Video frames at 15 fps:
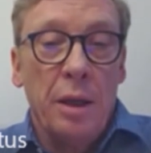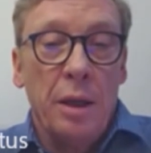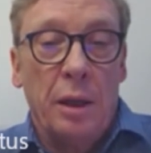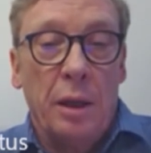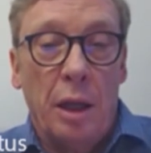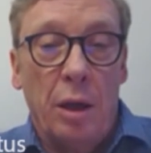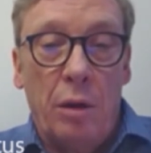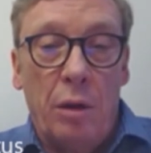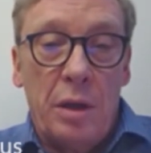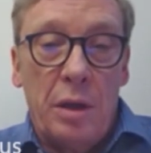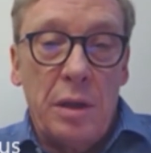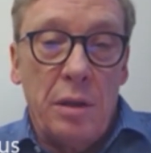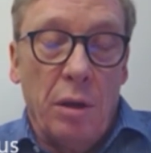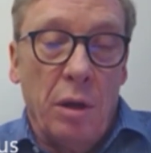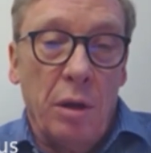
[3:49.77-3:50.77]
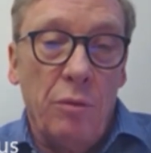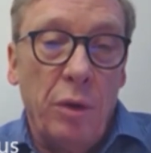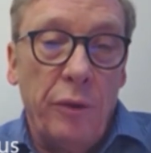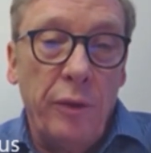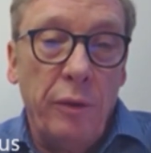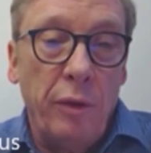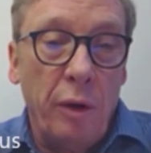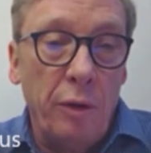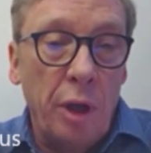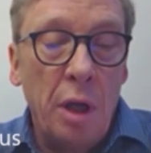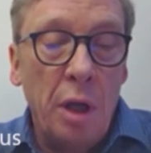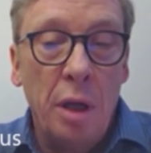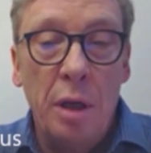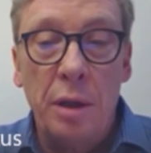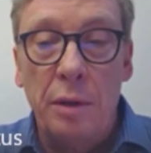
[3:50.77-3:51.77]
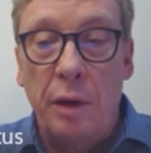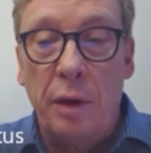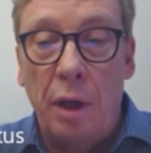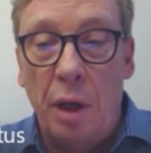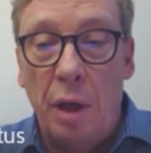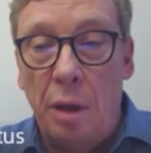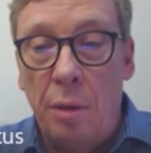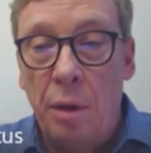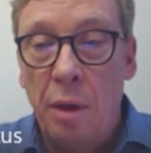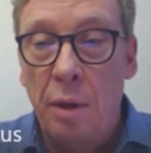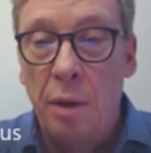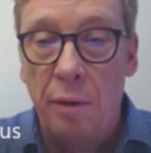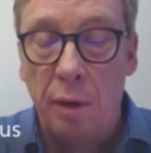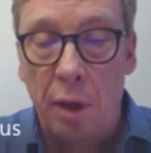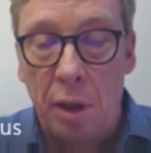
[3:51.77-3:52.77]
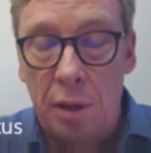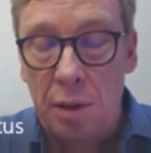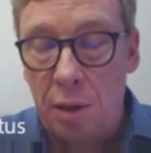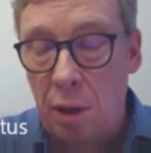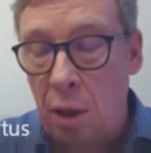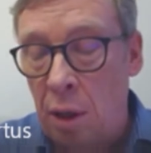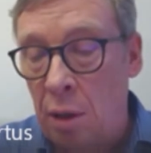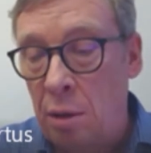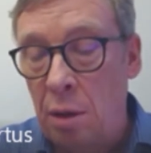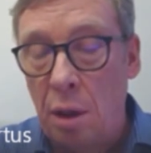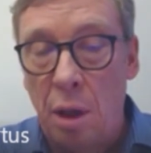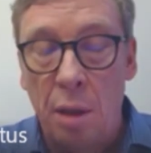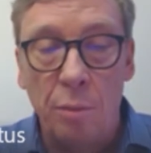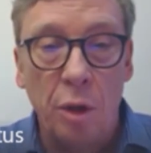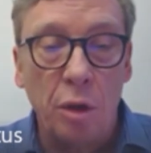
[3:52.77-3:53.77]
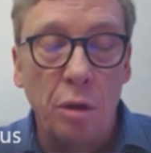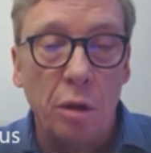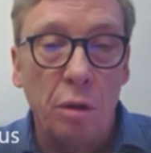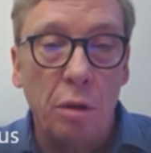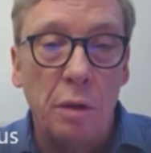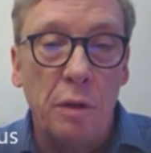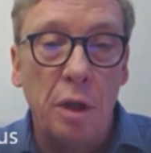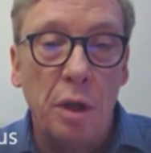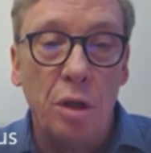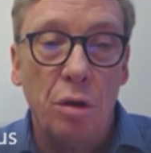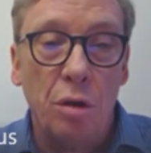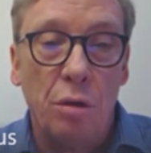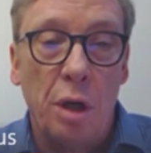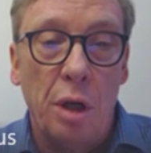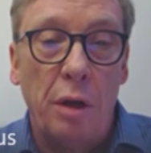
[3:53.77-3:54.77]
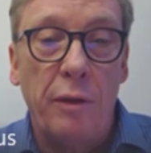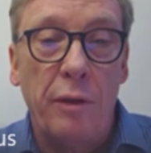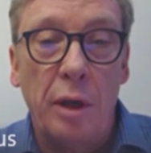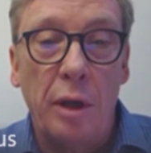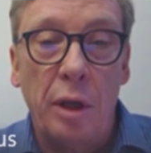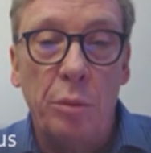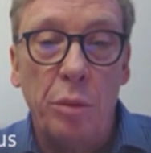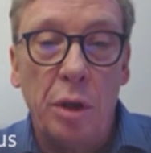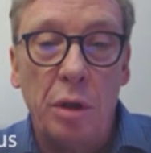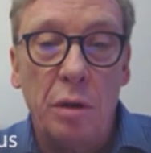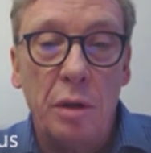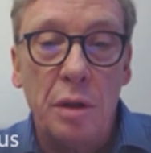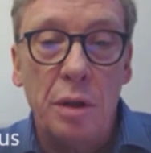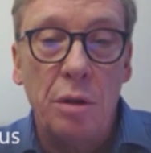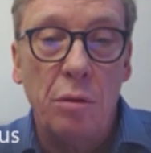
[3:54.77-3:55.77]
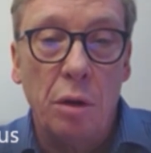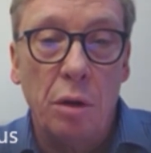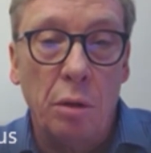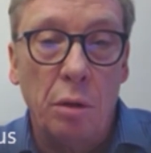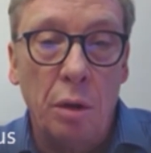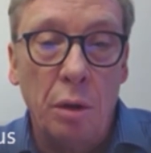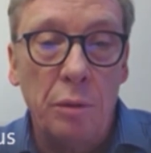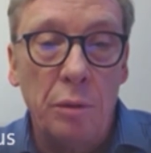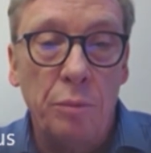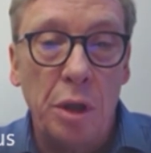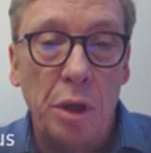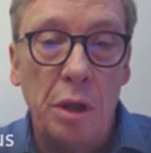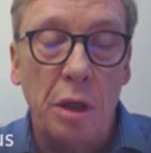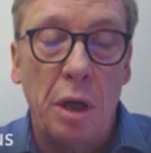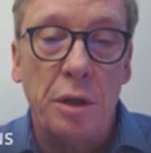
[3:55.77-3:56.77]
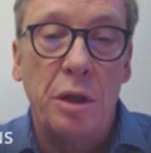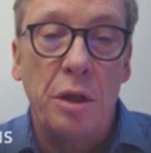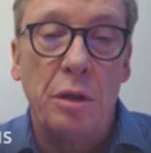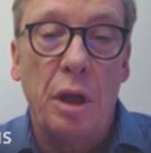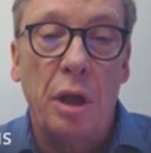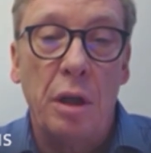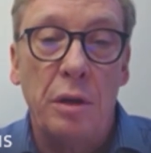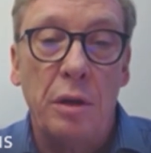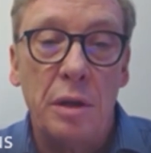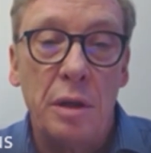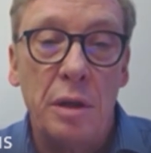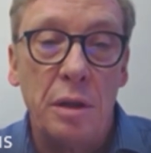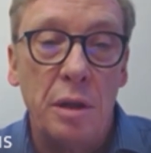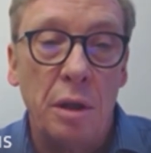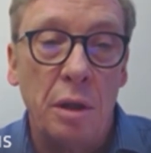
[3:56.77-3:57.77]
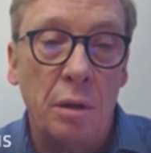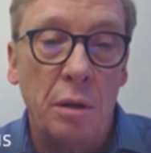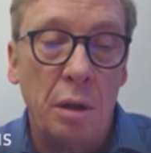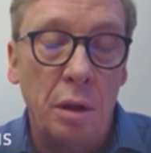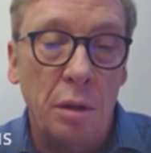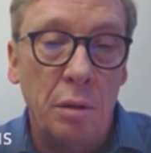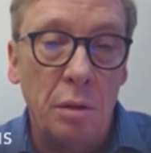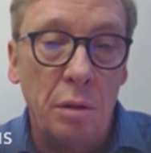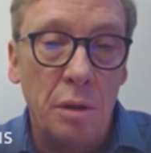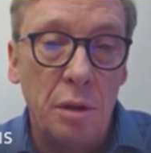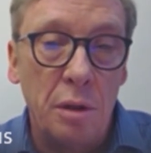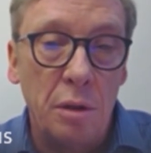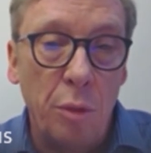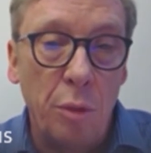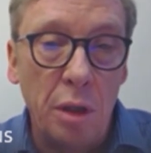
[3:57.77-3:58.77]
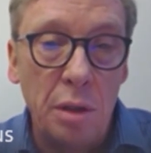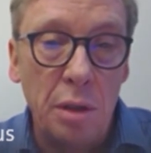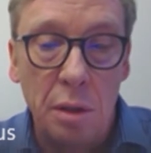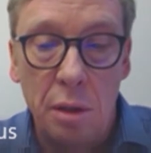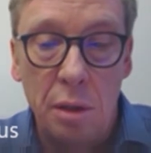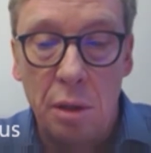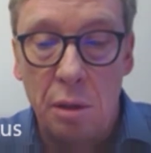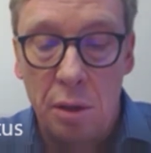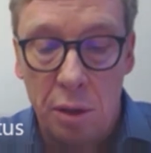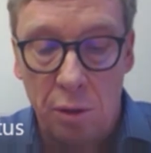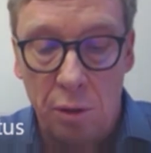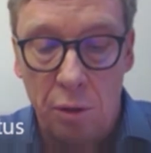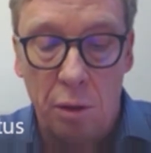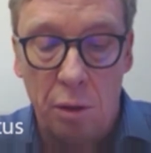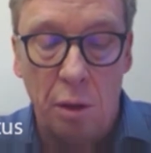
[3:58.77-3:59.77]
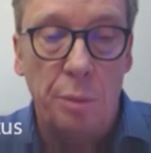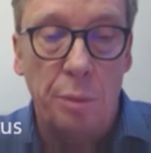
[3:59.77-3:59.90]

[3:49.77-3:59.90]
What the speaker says: Now let's start with the very daily things. And I'm not going to teach you anything because you are all pediatric dentists and in some instances certainly